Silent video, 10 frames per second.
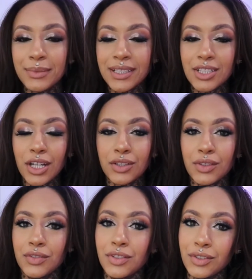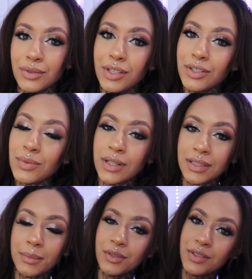Channel. If you're new here,
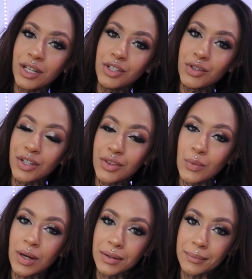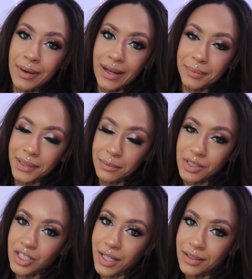welcome, and if you're not new here, then welcome back. My name
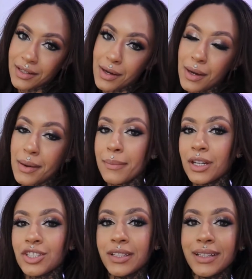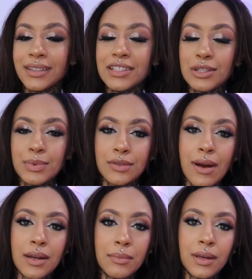is Shayna. Make sure to click the
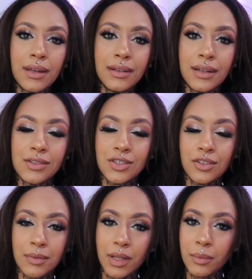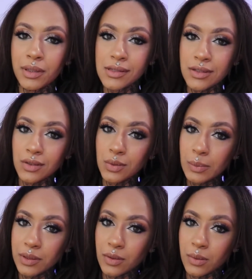subscribe button and turn on the bell button so you will
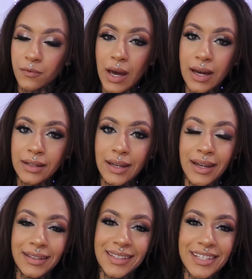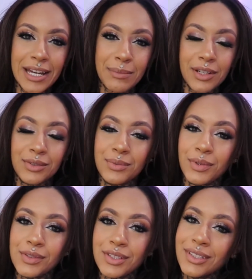be notified anytime that I do
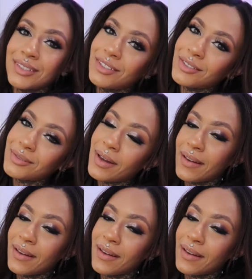post a new